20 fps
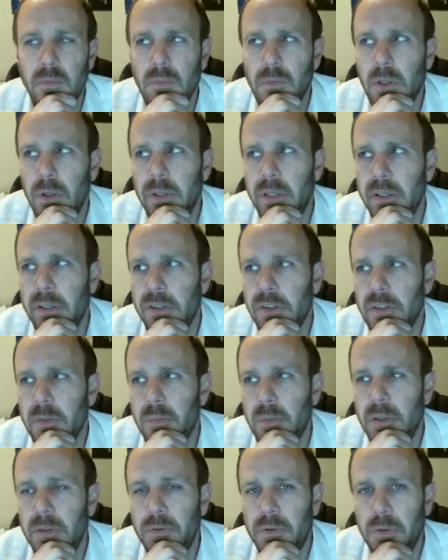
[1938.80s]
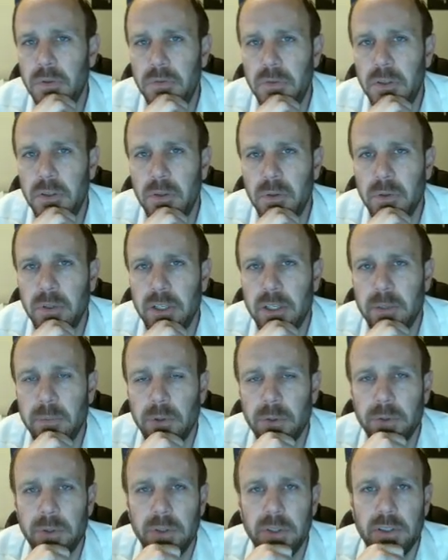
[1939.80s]
Oh yeah, here's some money for a video game.
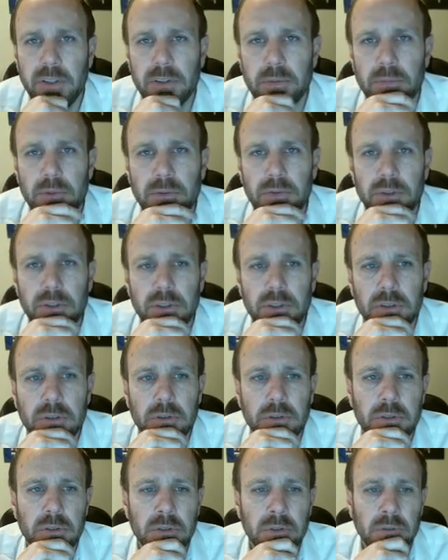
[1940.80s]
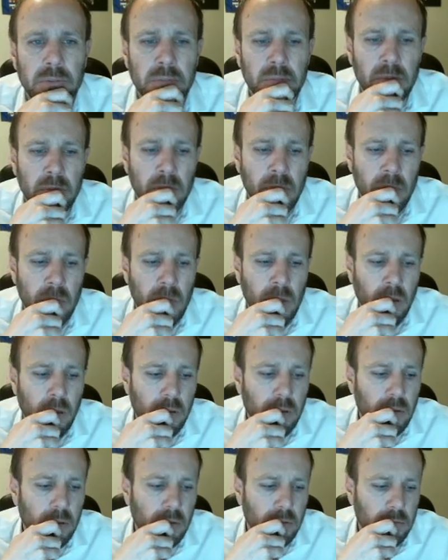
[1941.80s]
Oh, you need some new shoes.
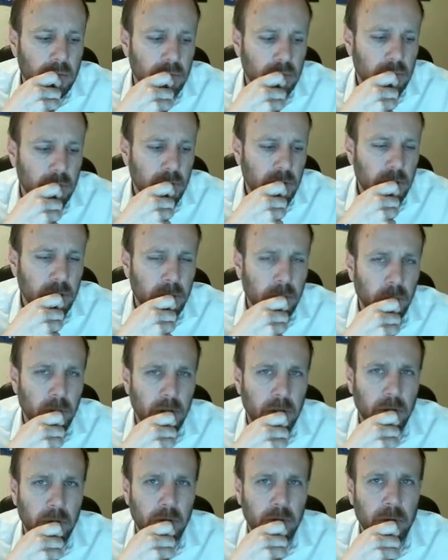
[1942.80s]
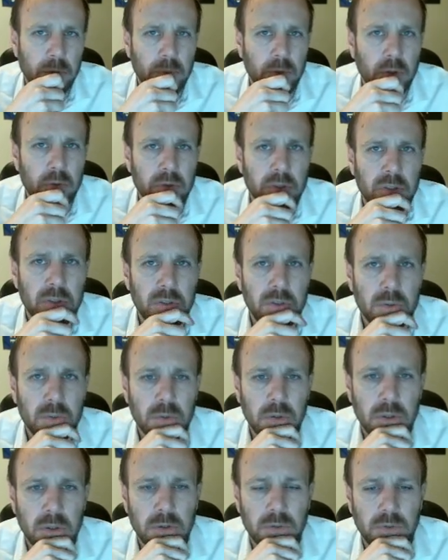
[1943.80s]
You want to go to the movies
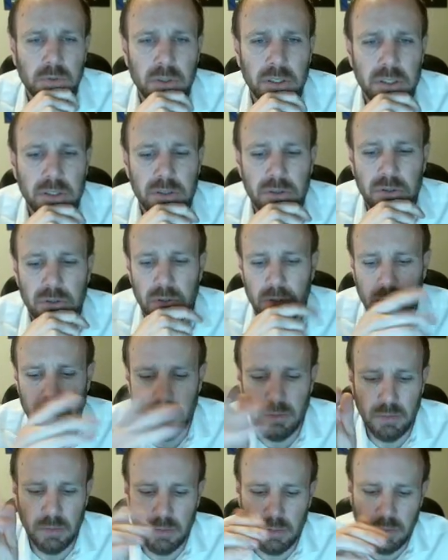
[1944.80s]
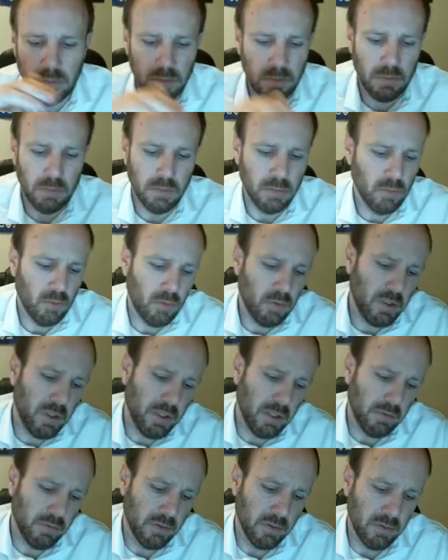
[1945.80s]
with your friends or
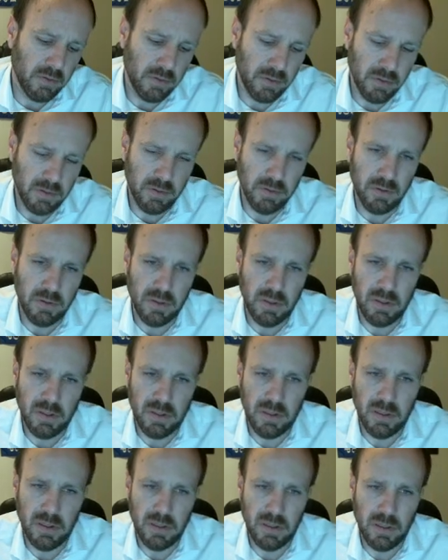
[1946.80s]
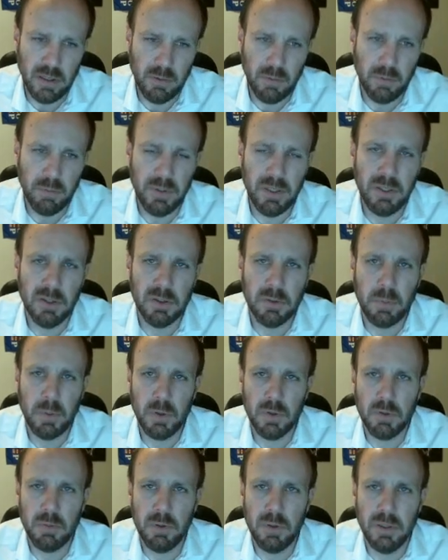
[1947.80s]
whatever. It would be
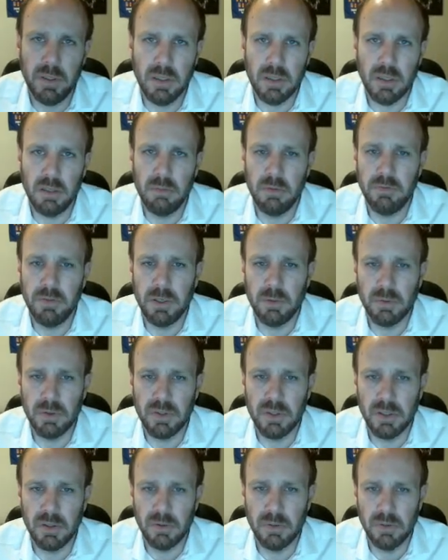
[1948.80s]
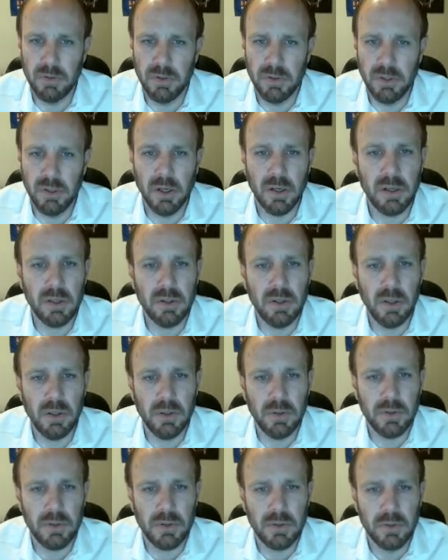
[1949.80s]
disposable income if they were single. Young
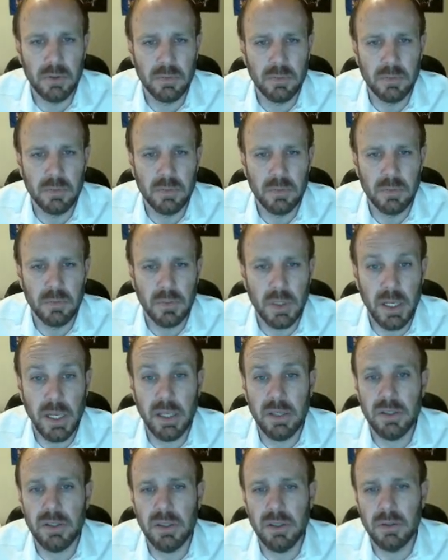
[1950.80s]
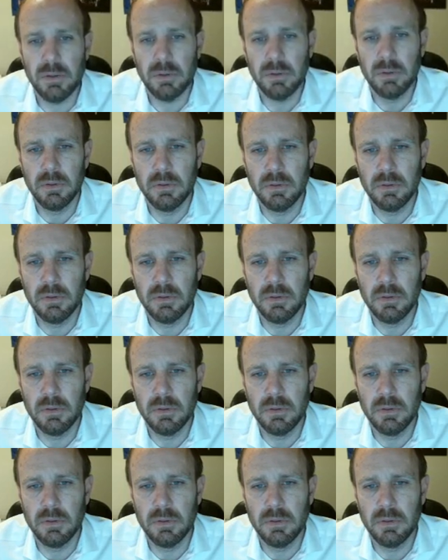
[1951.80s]
adults and single